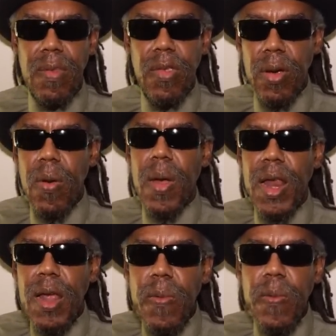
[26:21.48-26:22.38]
To go
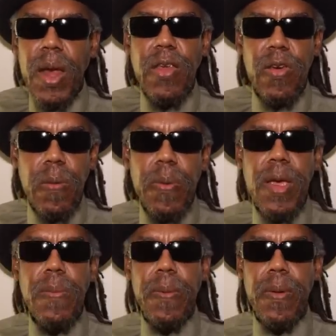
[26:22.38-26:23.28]
and liberate your
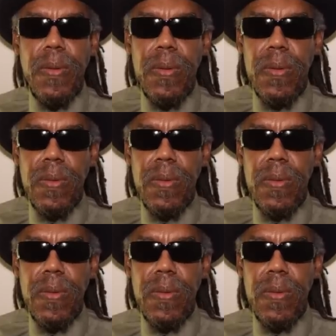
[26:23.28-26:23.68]
people.